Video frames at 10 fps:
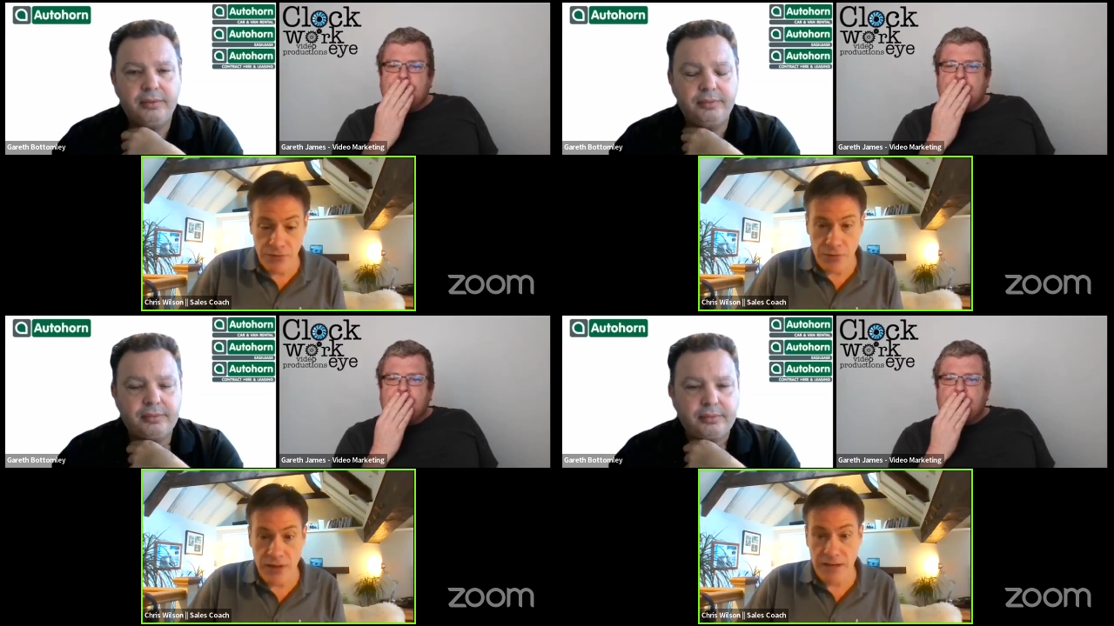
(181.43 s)

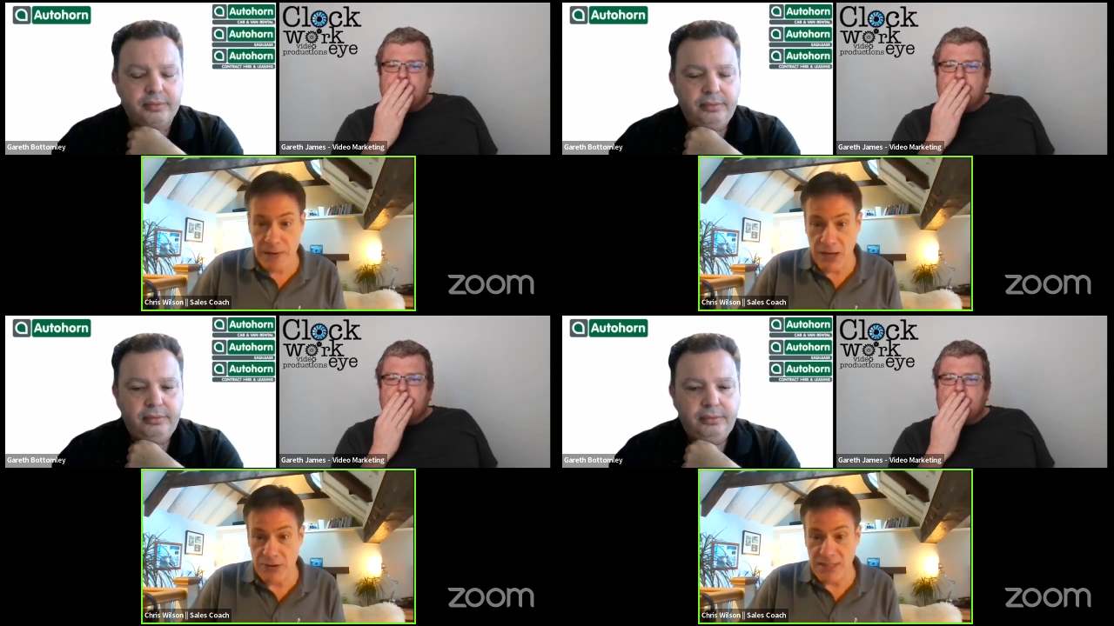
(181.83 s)
Speaker 1: through
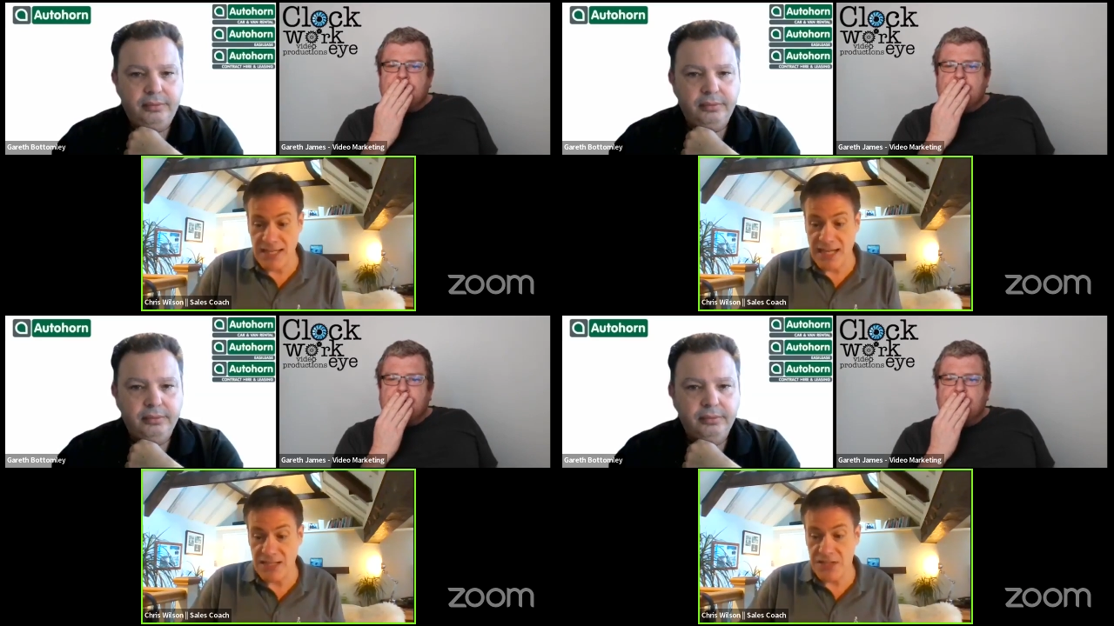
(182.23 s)

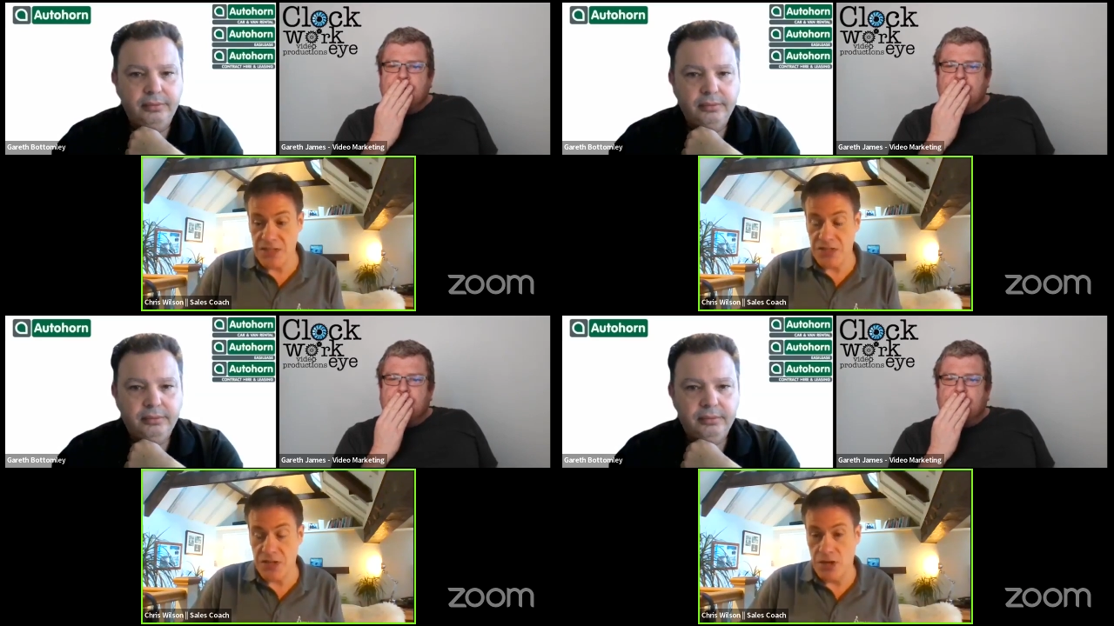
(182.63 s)
pancreatic
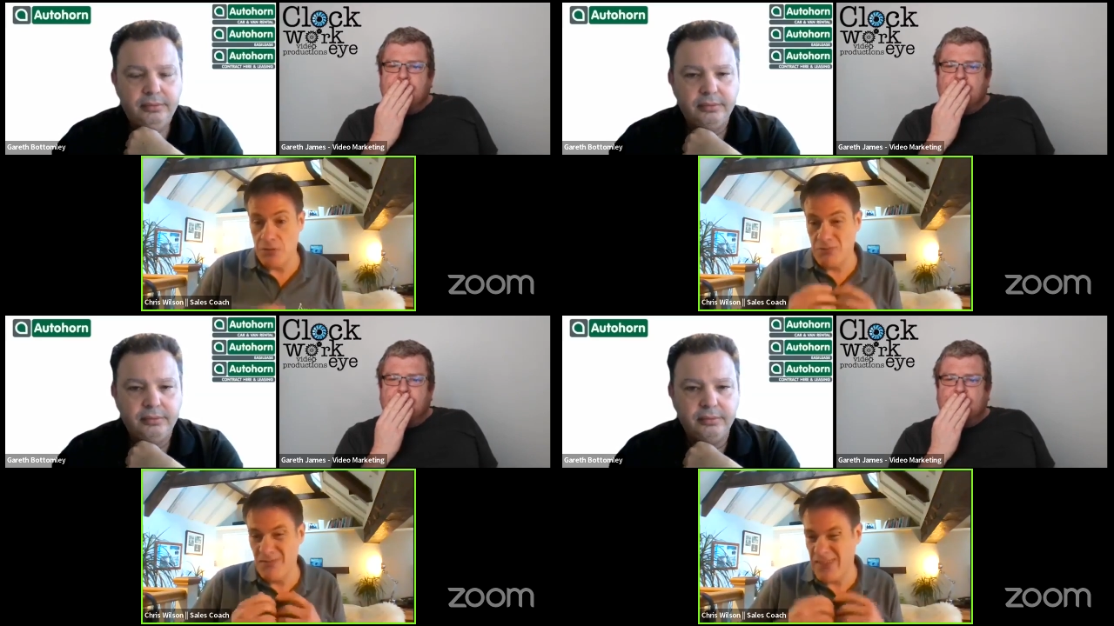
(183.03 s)
cancer.
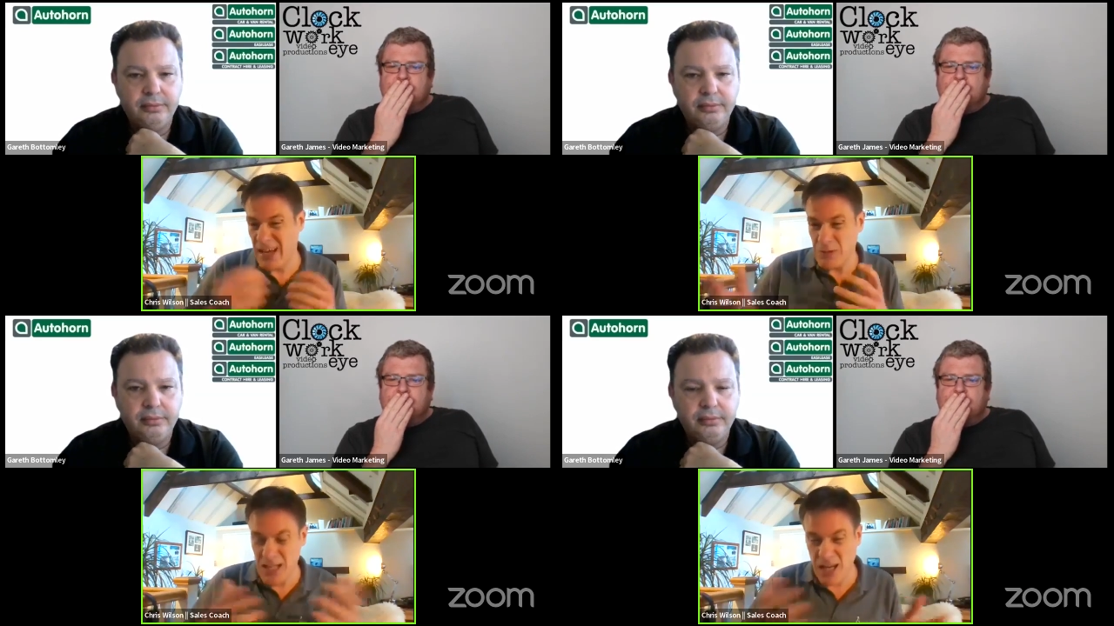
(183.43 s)
So
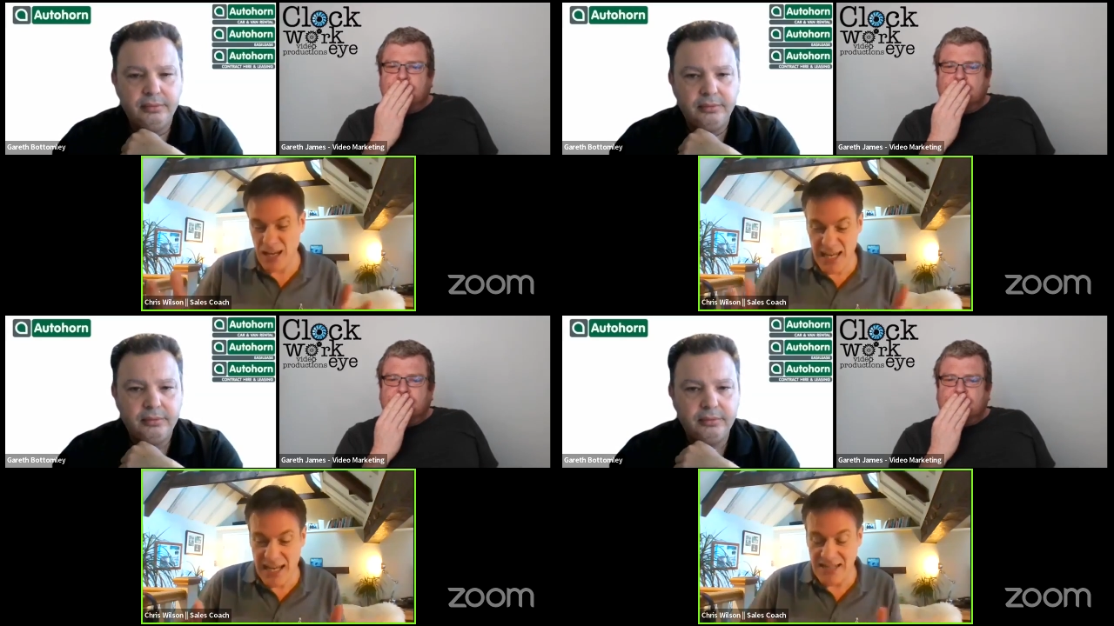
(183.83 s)
that was
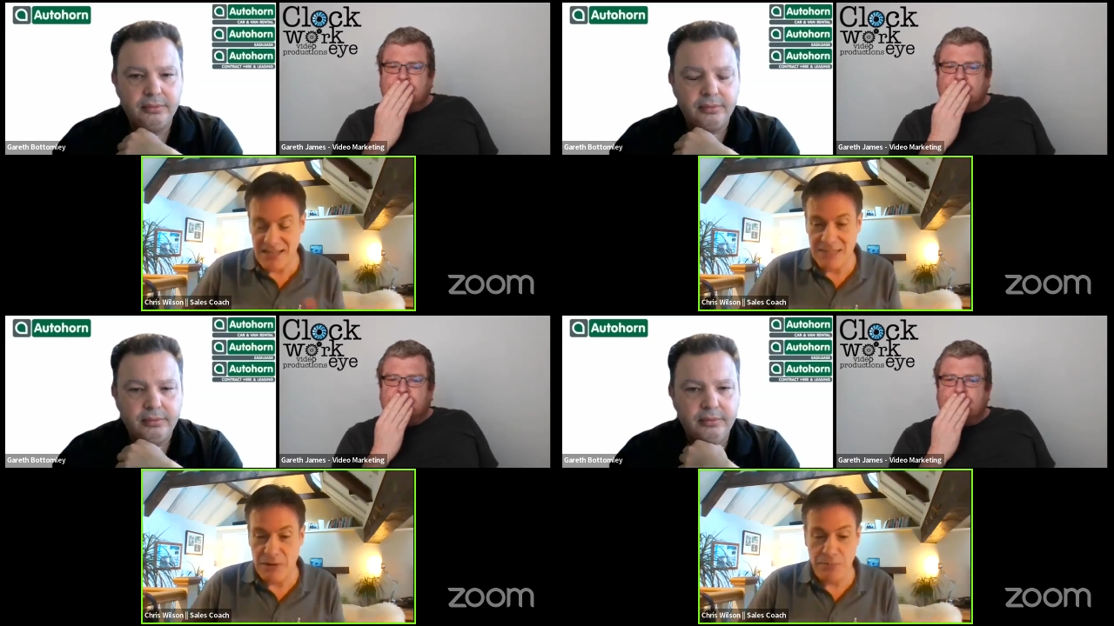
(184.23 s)
kind of
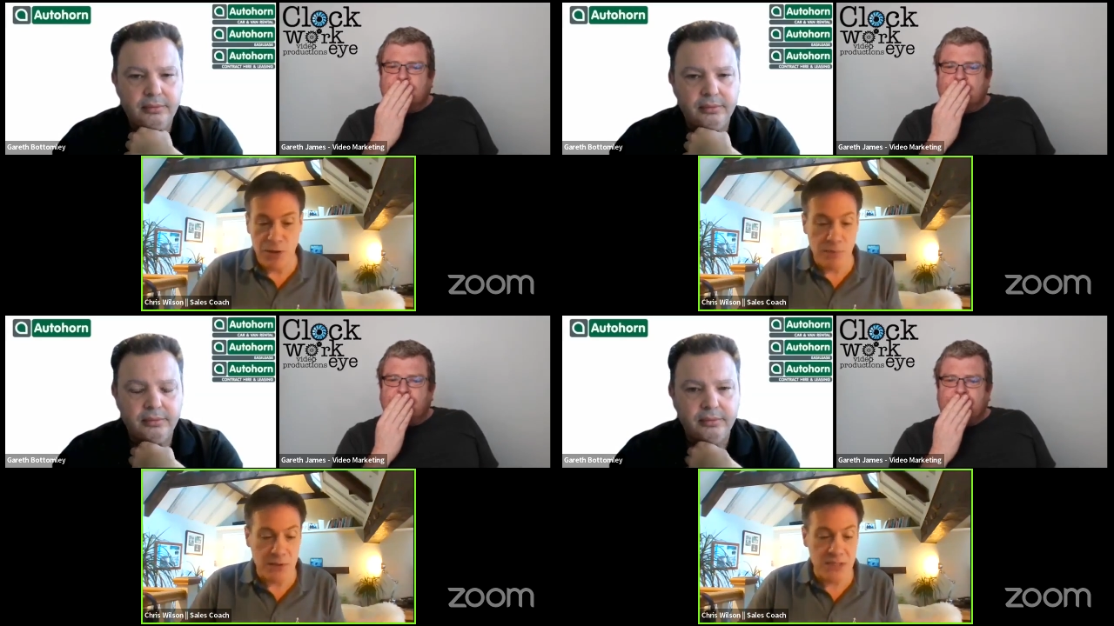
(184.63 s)
connecting to my
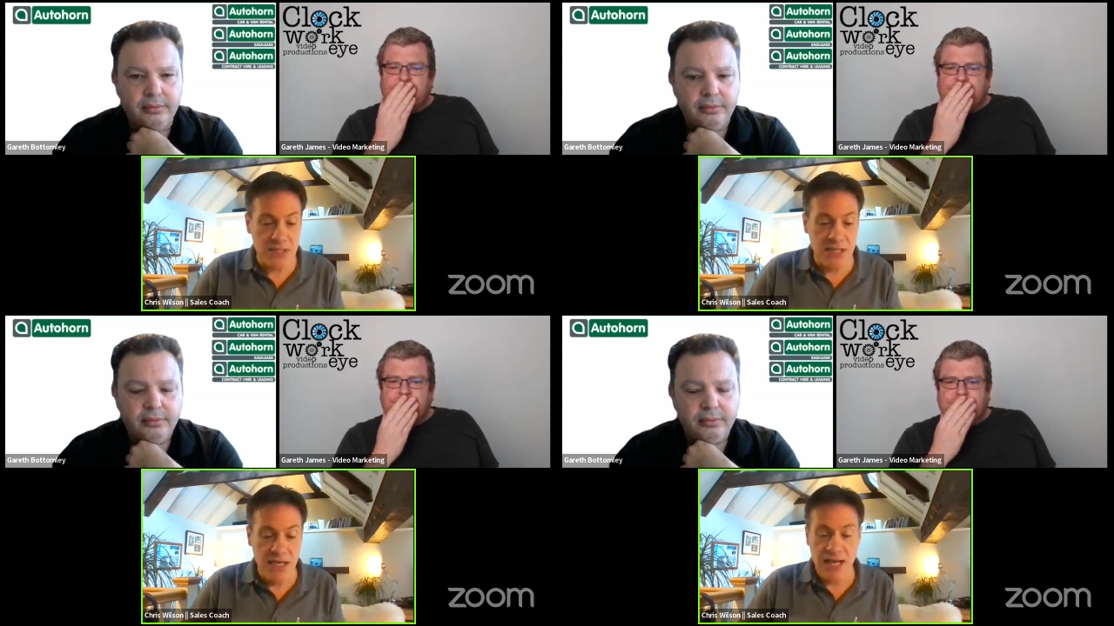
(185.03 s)
purpose.